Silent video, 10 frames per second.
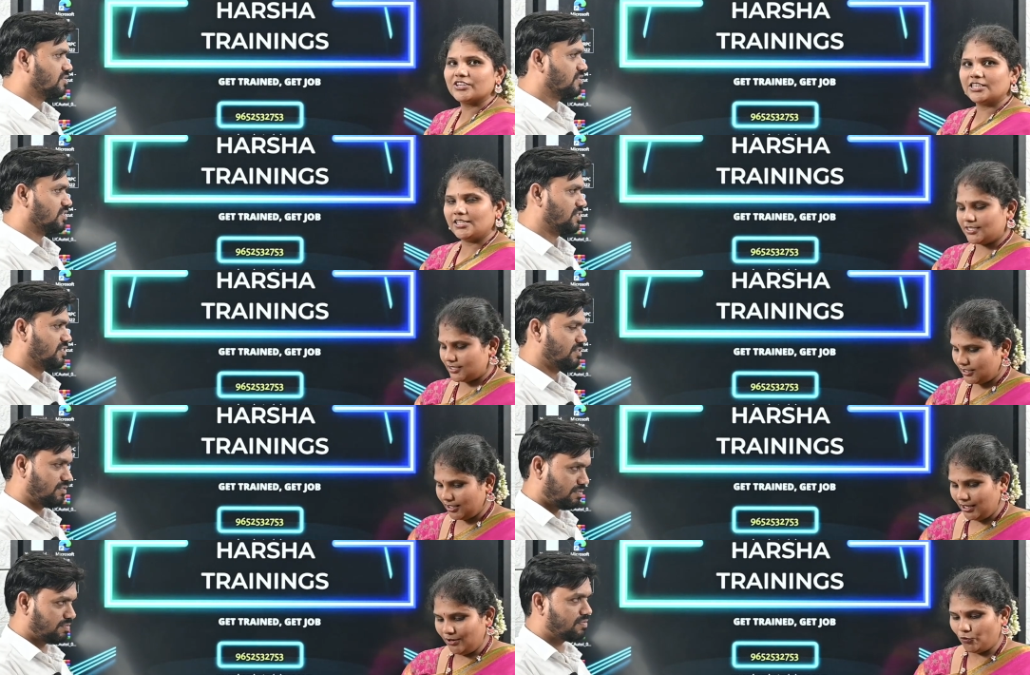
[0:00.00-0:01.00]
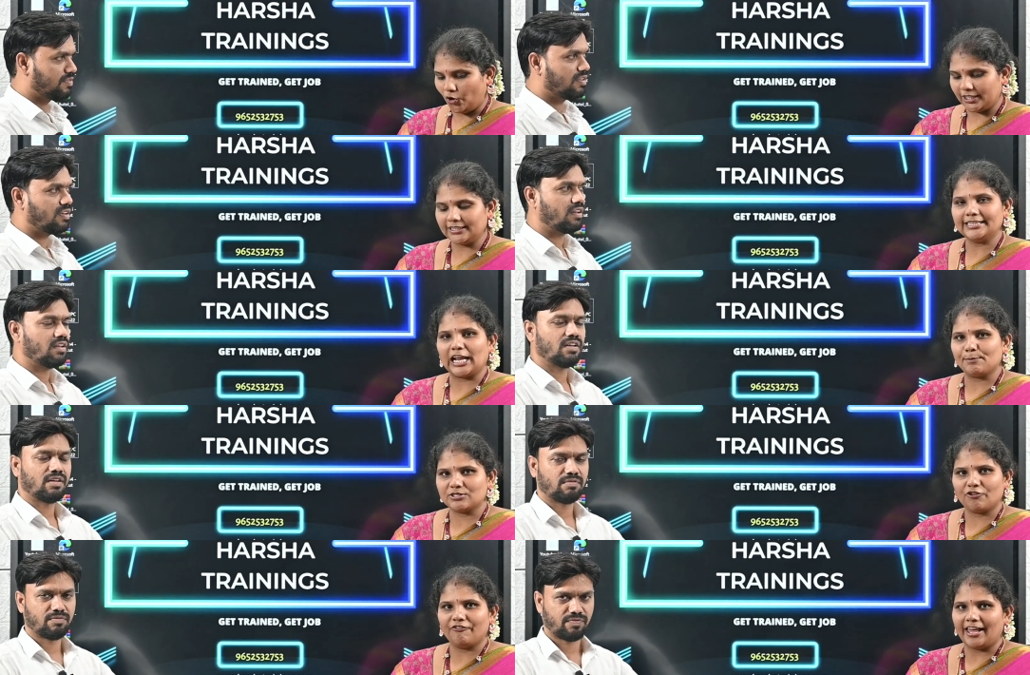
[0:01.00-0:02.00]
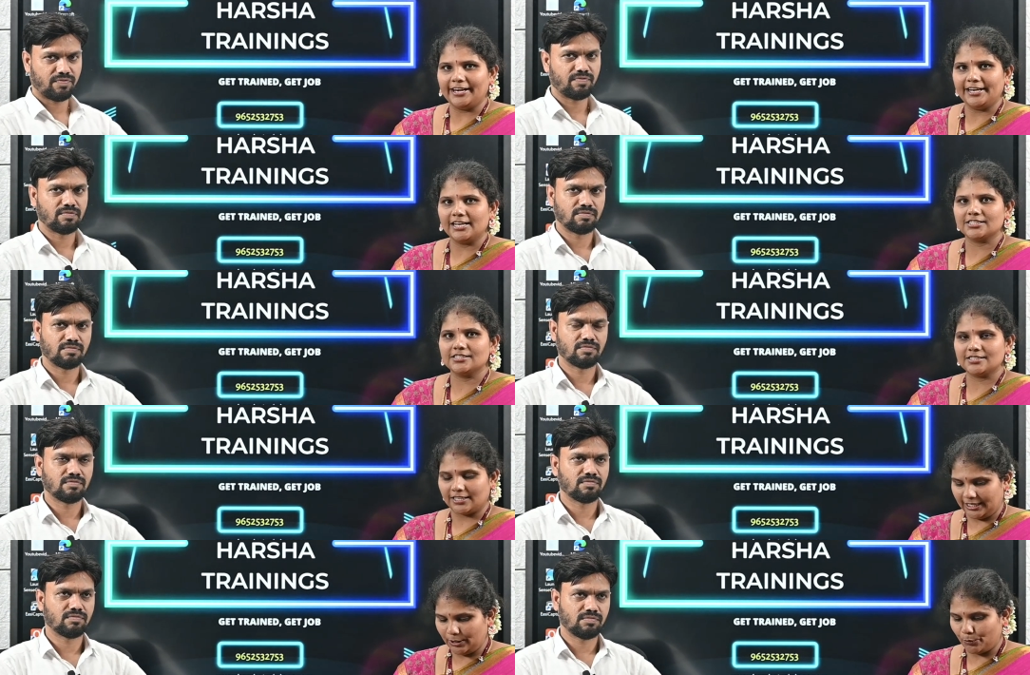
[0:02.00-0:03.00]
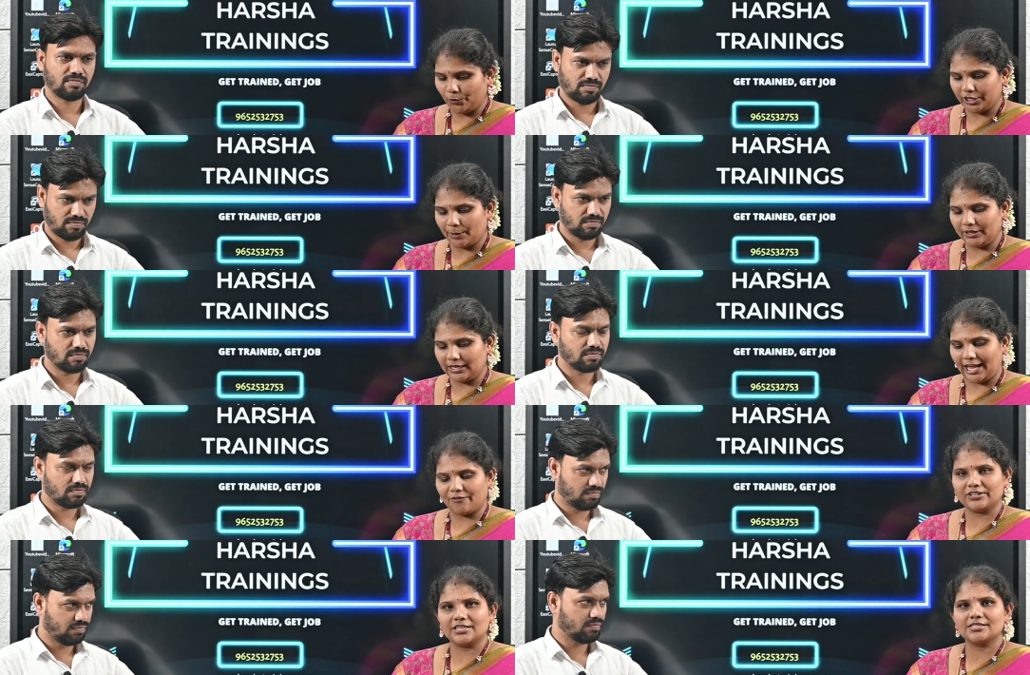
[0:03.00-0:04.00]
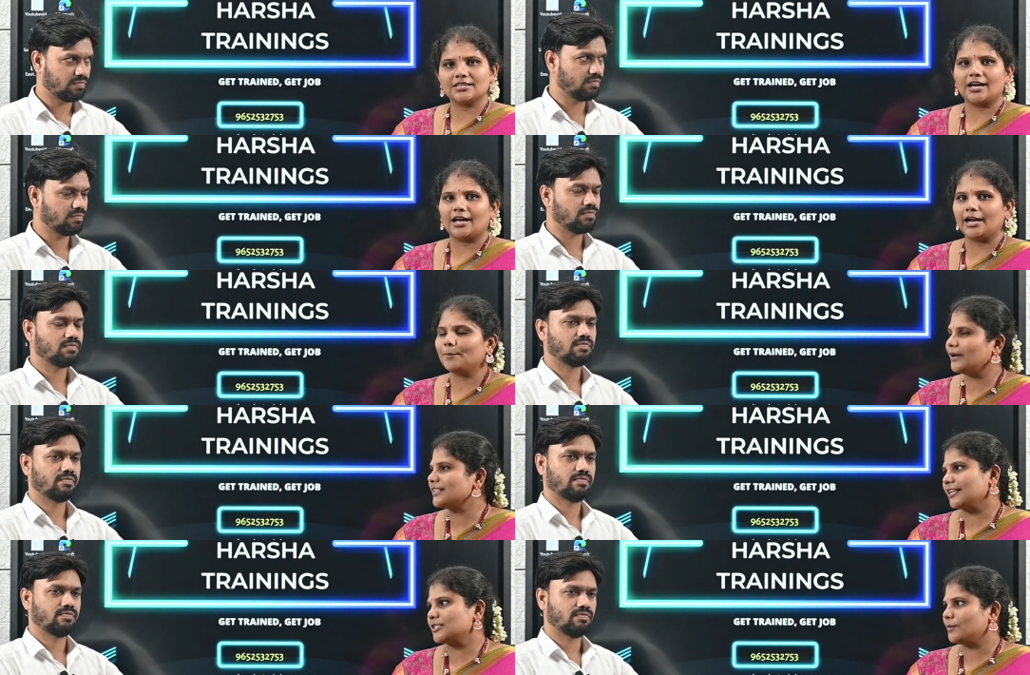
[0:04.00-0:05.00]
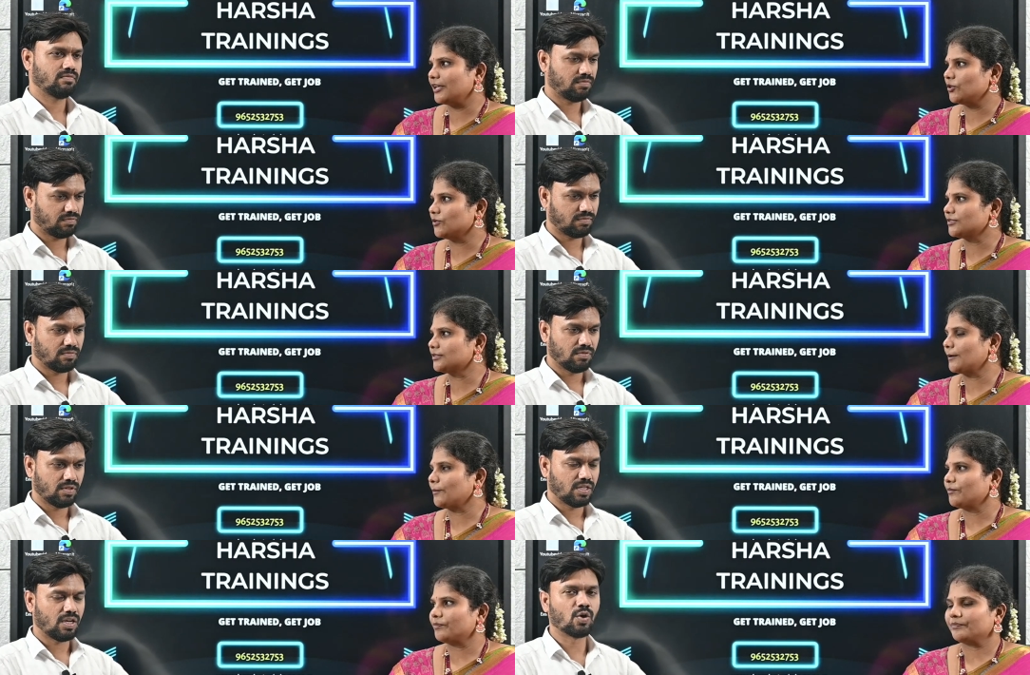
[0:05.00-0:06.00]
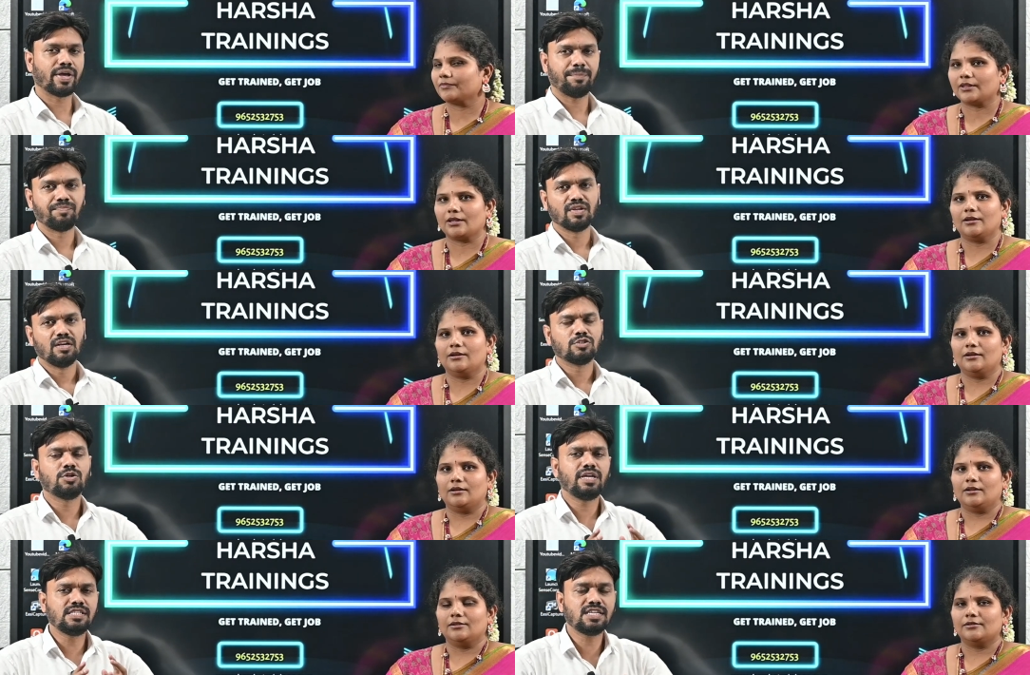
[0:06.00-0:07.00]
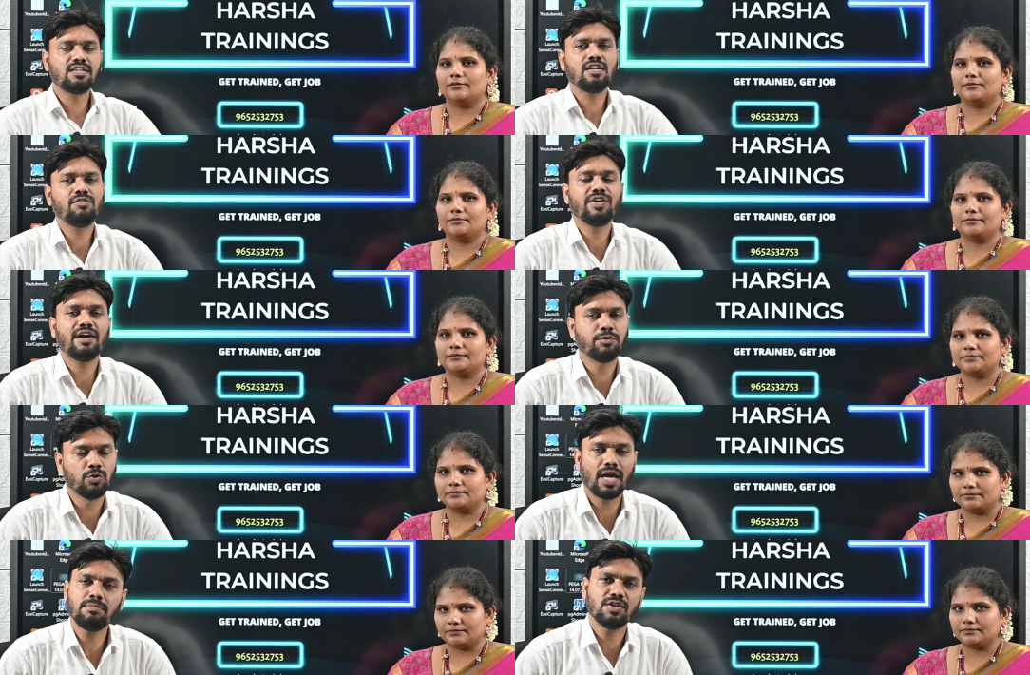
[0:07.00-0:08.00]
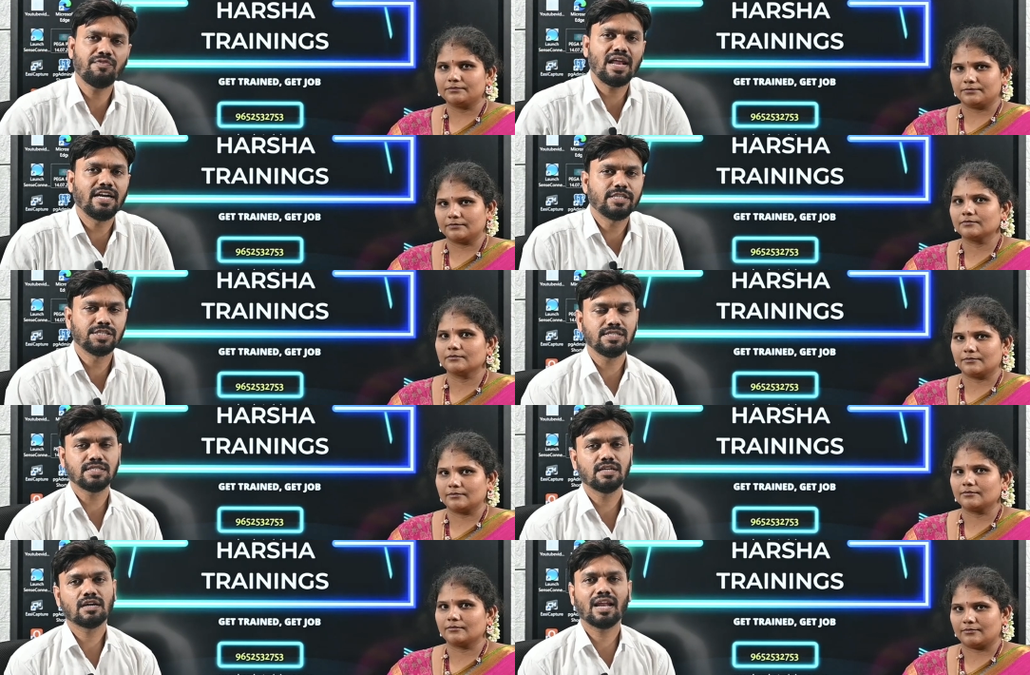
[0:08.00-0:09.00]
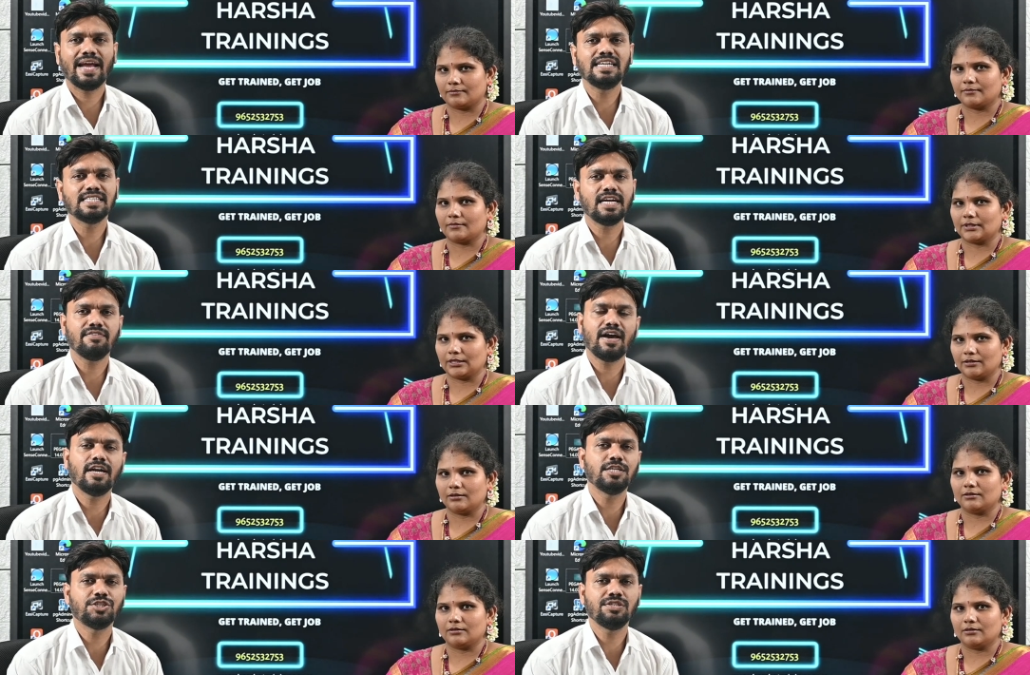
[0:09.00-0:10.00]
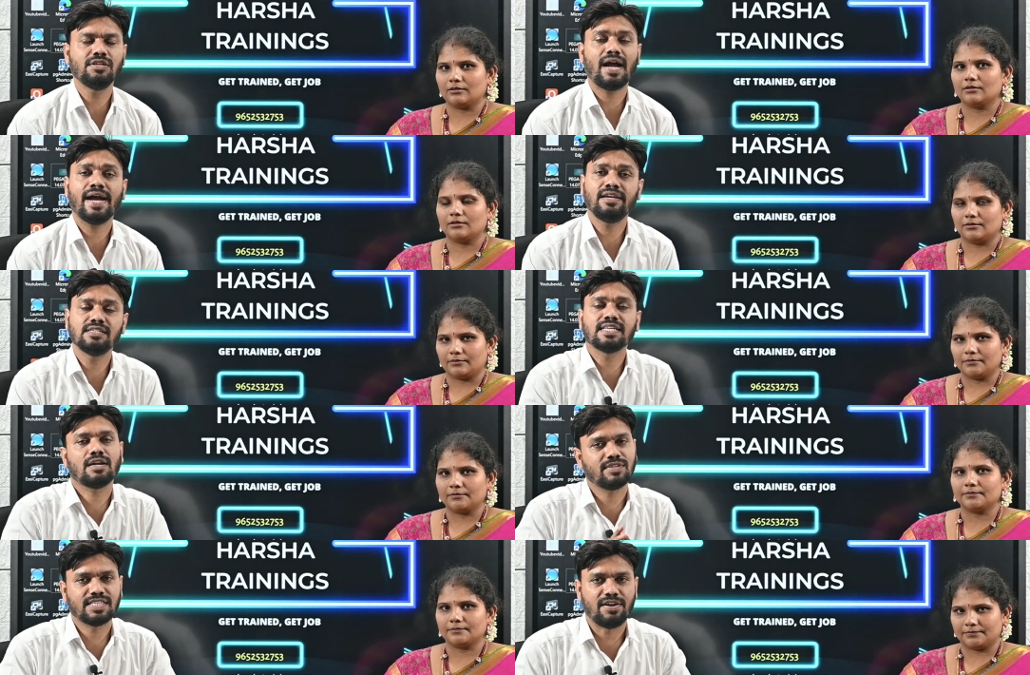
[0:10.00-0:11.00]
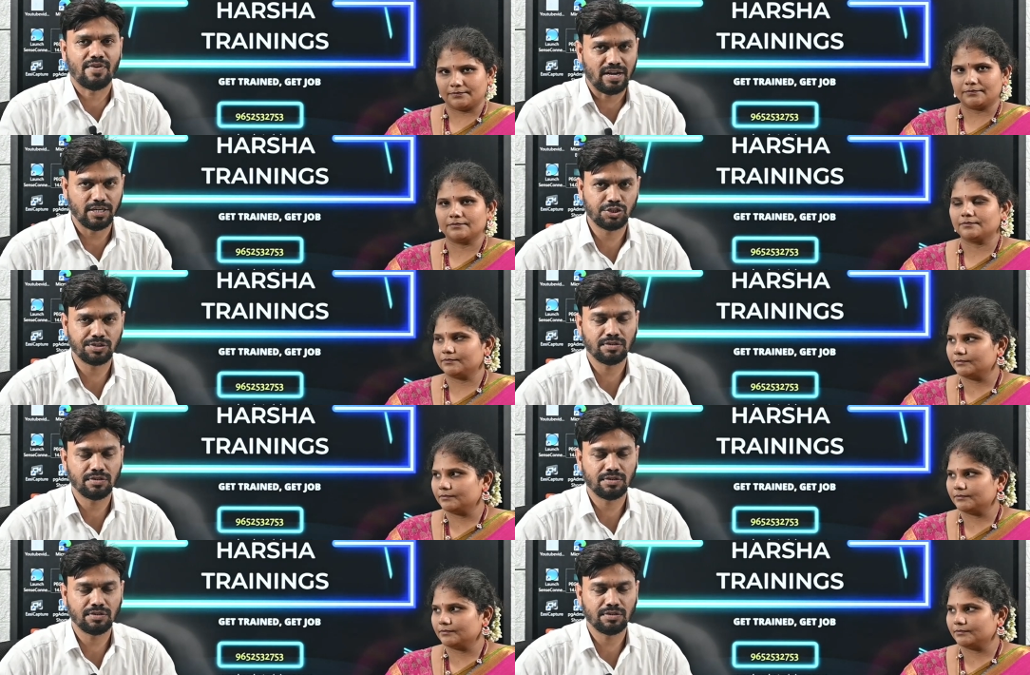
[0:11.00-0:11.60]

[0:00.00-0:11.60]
Speaker 1: is, what are the types of validations in programming languages and please explain those?
Speaker 2: Okay, so in general, we have two types of validations, client-side validation and server-side validation.